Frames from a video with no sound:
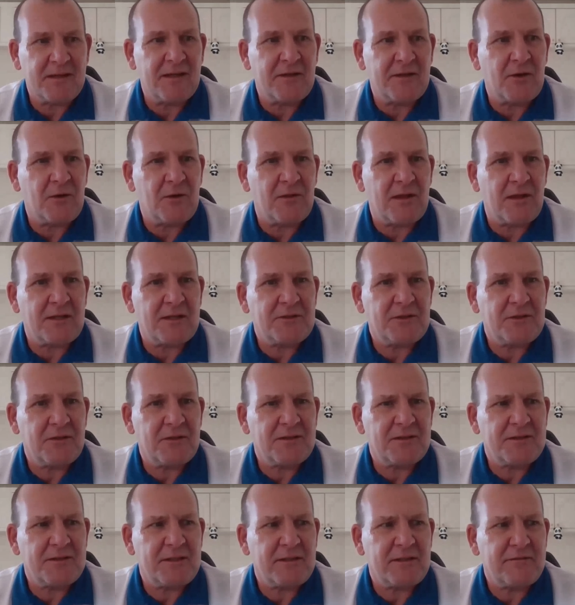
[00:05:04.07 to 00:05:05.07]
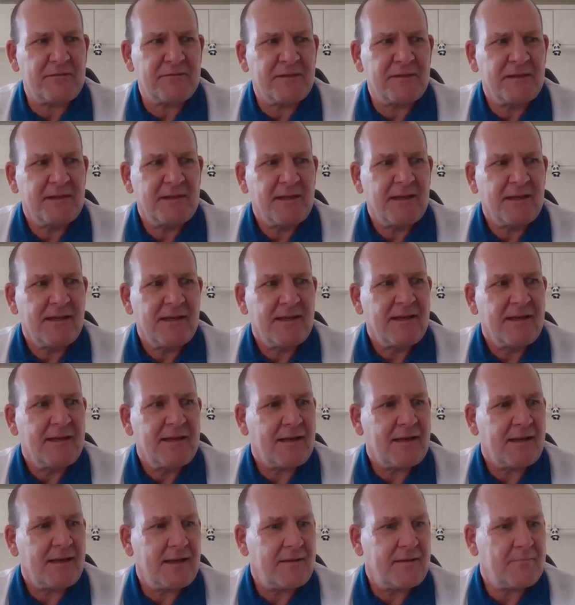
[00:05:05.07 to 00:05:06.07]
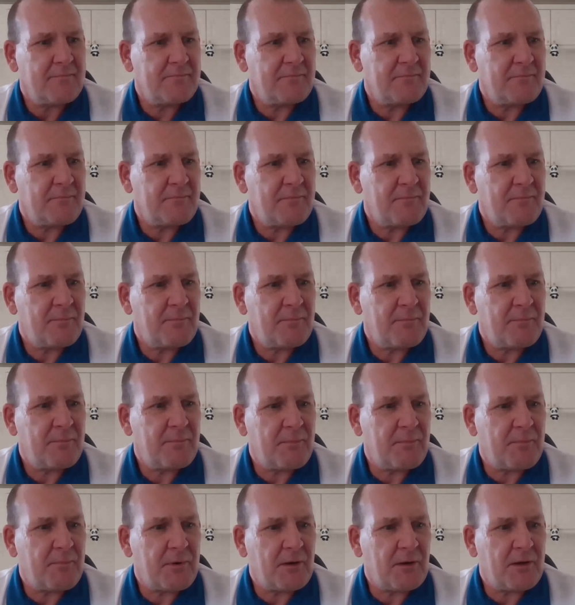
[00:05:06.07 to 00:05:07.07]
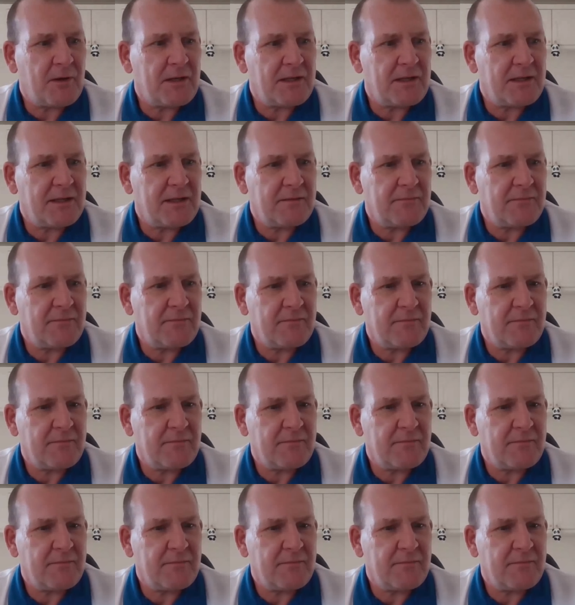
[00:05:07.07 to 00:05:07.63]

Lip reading: and all that sort of stuff. But